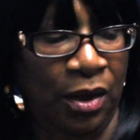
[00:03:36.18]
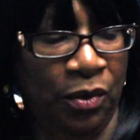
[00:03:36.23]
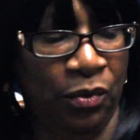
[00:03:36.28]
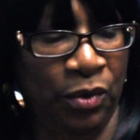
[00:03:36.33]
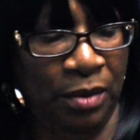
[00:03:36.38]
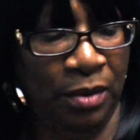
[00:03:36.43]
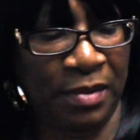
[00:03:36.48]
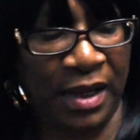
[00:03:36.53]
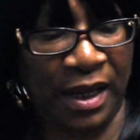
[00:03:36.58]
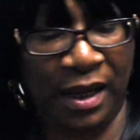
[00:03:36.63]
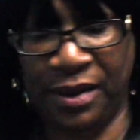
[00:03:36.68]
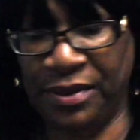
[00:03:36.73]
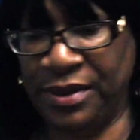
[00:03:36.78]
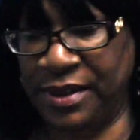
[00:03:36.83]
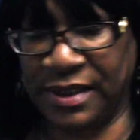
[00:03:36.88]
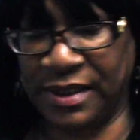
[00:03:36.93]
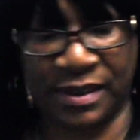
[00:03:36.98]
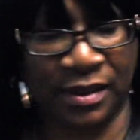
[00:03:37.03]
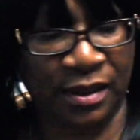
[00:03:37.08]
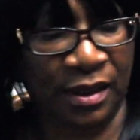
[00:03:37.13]
with my
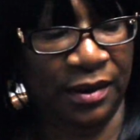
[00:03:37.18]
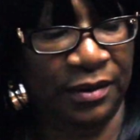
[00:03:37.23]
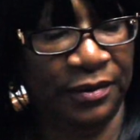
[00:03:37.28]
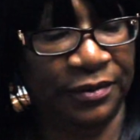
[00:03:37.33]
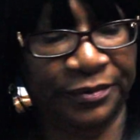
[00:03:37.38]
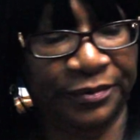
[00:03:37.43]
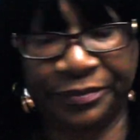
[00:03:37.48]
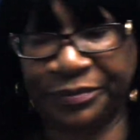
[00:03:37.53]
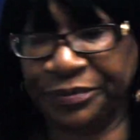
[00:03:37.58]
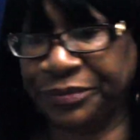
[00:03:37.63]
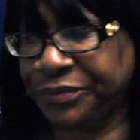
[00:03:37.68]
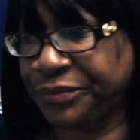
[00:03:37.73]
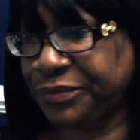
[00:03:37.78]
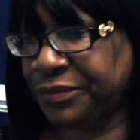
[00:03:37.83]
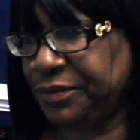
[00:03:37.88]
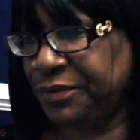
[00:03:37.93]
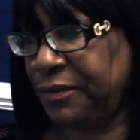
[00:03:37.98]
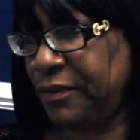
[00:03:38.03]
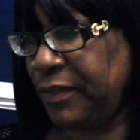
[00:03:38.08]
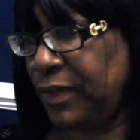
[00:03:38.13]
other stuff.
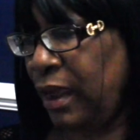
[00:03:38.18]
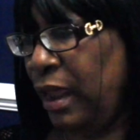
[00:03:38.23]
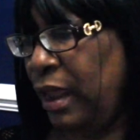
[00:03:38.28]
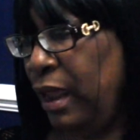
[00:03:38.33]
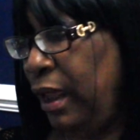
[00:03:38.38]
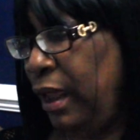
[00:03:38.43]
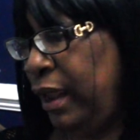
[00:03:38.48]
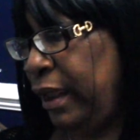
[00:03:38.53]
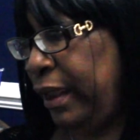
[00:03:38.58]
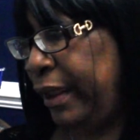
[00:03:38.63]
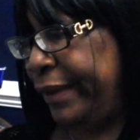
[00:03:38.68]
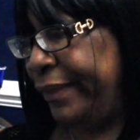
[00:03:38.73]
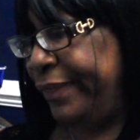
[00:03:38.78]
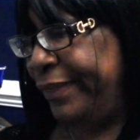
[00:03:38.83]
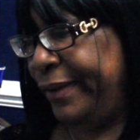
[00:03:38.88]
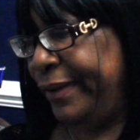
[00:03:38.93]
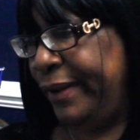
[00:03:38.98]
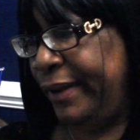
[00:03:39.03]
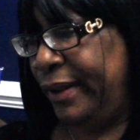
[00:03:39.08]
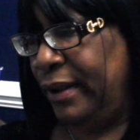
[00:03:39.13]

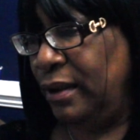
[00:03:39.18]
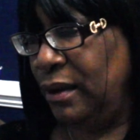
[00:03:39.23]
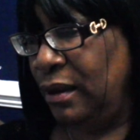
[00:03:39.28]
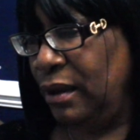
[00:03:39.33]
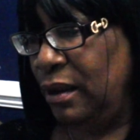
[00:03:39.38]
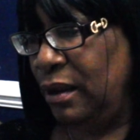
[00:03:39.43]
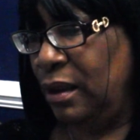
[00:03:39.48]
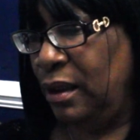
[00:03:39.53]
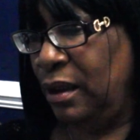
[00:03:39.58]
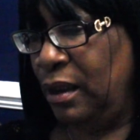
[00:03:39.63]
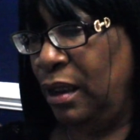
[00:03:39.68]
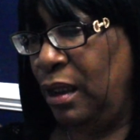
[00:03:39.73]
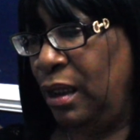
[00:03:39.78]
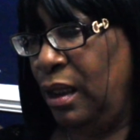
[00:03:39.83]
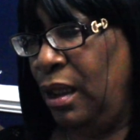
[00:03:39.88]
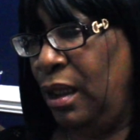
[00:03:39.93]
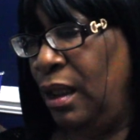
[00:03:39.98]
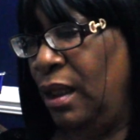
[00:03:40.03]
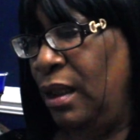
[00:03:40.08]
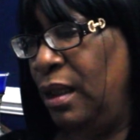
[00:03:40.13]
And then,
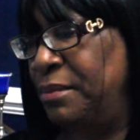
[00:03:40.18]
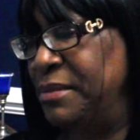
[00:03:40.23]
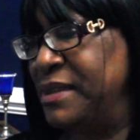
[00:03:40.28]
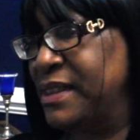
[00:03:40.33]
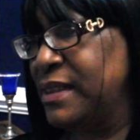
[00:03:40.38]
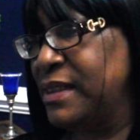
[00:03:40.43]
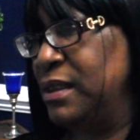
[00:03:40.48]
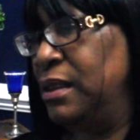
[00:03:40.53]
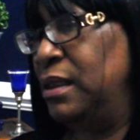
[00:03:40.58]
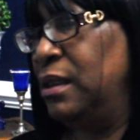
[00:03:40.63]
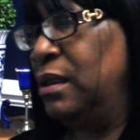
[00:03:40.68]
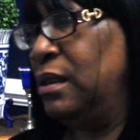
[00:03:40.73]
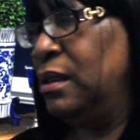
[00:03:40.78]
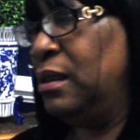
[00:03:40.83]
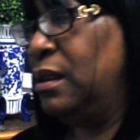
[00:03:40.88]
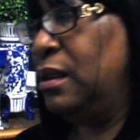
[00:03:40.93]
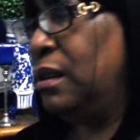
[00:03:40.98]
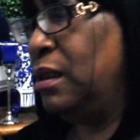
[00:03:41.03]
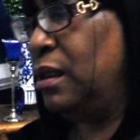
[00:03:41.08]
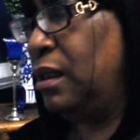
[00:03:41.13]
let me see.
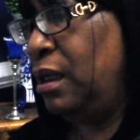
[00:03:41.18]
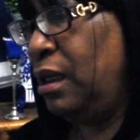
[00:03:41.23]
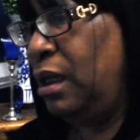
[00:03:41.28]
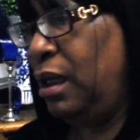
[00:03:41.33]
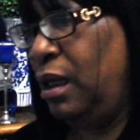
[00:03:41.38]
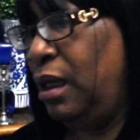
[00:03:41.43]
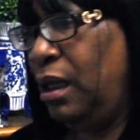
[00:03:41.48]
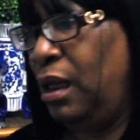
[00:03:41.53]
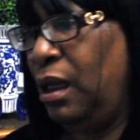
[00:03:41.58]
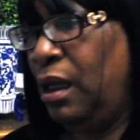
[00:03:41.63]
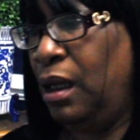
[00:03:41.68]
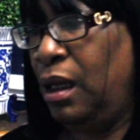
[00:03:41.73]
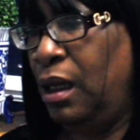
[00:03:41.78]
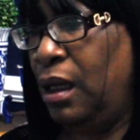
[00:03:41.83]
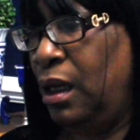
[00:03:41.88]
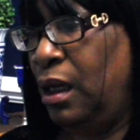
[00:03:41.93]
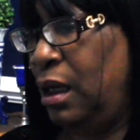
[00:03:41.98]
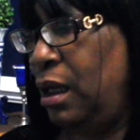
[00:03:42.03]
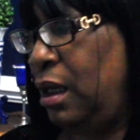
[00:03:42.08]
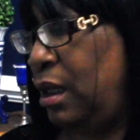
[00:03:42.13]

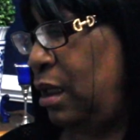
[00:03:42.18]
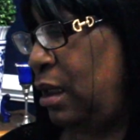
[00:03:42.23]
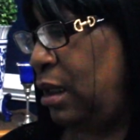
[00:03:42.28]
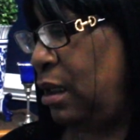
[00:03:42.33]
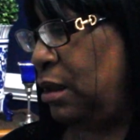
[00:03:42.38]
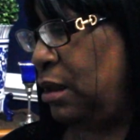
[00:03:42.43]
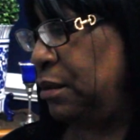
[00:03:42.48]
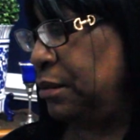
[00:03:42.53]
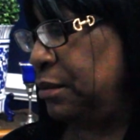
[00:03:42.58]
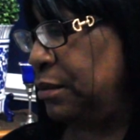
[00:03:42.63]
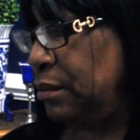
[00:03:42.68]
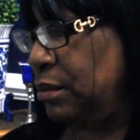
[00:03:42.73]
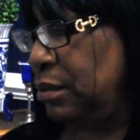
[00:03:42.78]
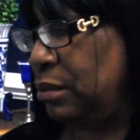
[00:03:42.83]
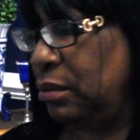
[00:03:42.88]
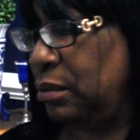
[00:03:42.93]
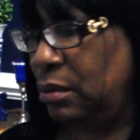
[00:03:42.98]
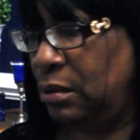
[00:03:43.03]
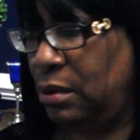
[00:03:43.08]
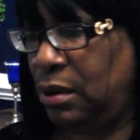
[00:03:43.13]
I
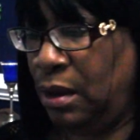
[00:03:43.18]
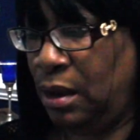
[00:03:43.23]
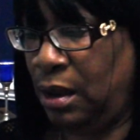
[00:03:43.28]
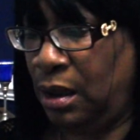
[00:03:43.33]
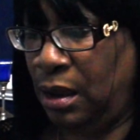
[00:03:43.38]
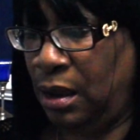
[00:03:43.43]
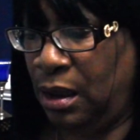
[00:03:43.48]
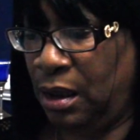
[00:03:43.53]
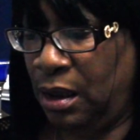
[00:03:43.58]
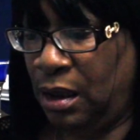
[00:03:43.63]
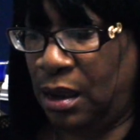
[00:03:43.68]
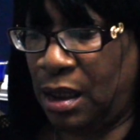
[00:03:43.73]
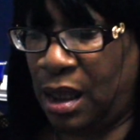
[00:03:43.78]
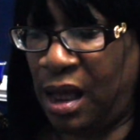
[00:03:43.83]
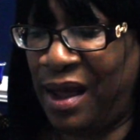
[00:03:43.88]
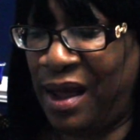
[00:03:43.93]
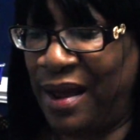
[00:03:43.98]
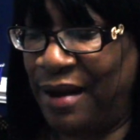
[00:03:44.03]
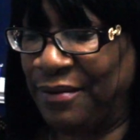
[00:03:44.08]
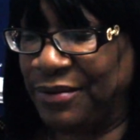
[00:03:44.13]

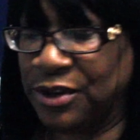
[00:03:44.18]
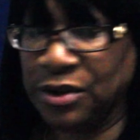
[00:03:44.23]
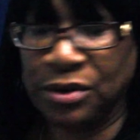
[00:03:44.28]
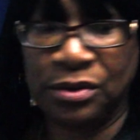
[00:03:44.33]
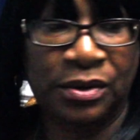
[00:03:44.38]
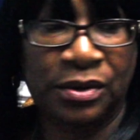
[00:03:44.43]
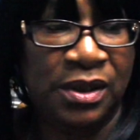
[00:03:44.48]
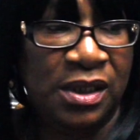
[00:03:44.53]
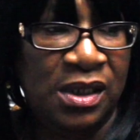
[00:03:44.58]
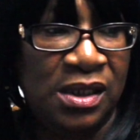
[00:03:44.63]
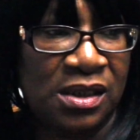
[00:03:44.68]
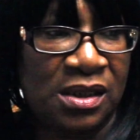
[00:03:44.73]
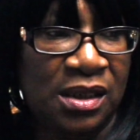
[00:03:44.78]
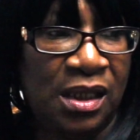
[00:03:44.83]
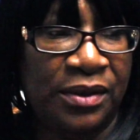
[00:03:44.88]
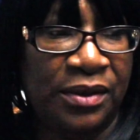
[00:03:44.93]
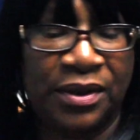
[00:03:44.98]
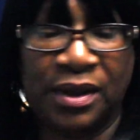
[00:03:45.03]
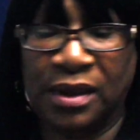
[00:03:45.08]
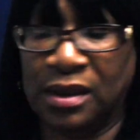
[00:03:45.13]
have two of these,
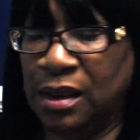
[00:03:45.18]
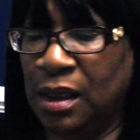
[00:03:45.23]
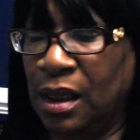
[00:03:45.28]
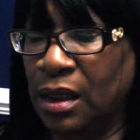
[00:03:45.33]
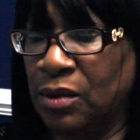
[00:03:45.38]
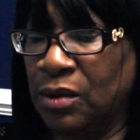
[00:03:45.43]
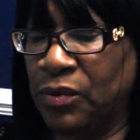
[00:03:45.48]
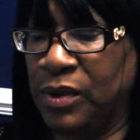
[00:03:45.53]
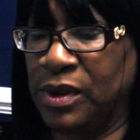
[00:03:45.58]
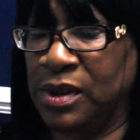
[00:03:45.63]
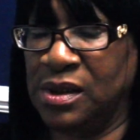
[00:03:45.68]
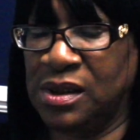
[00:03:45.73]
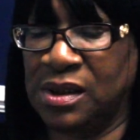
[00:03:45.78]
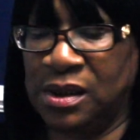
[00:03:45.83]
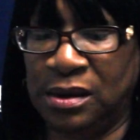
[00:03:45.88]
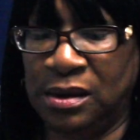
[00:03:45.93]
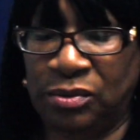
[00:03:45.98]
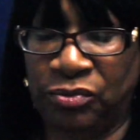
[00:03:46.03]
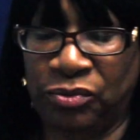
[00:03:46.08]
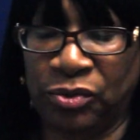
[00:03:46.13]
and I think the other one is
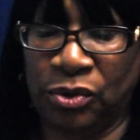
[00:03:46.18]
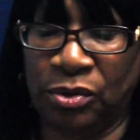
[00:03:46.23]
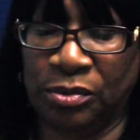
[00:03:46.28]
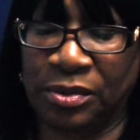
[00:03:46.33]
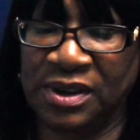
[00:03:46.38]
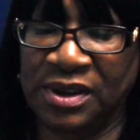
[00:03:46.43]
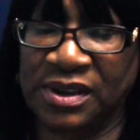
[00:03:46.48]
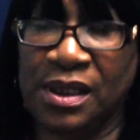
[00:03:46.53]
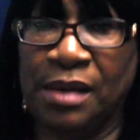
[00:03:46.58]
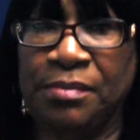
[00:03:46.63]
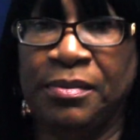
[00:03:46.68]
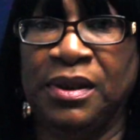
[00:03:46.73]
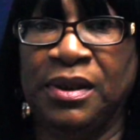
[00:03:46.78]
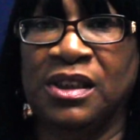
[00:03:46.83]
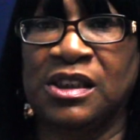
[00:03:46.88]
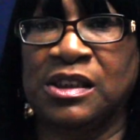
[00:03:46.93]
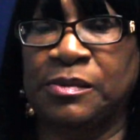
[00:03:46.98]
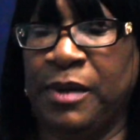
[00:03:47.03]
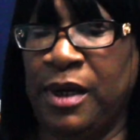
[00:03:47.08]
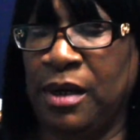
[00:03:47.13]
in this room because I've
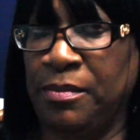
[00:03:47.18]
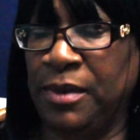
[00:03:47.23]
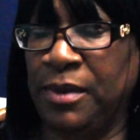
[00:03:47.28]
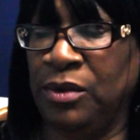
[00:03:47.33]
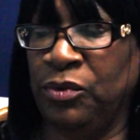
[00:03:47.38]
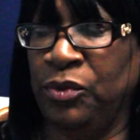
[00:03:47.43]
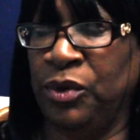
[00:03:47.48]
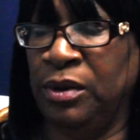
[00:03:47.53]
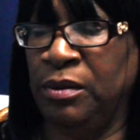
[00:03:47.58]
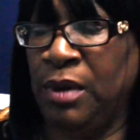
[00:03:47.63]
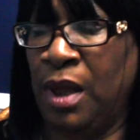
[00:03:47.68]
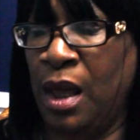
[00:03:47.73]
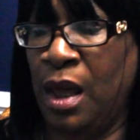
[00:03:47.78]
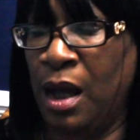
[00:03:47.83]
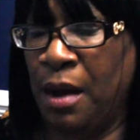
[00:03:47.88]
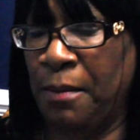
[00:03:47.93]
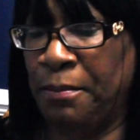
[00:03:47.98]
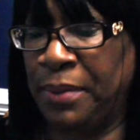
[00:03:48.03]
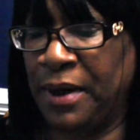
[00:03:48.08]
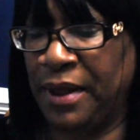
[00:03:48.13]
been experimenting with them.
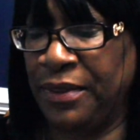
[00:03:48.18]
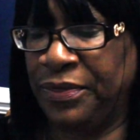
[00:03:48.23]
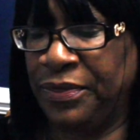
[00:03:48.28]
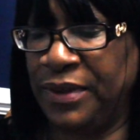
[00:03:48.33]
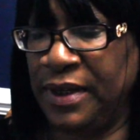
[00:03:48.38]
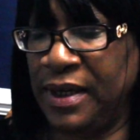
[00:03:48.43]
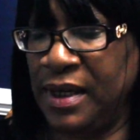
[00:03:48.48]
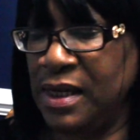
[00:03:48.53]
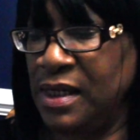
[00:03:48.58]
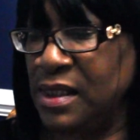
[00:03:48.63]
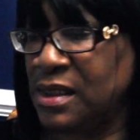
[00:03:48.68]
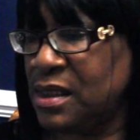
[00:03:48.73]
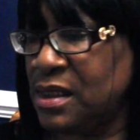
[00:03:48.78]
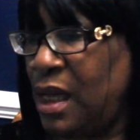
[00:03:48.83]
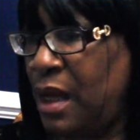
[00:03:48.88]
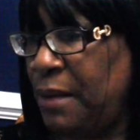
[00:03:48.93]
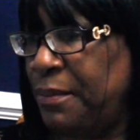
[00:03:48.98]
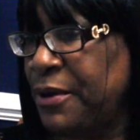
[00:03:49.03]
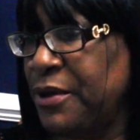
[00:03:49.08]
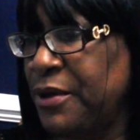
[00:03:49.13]
But these I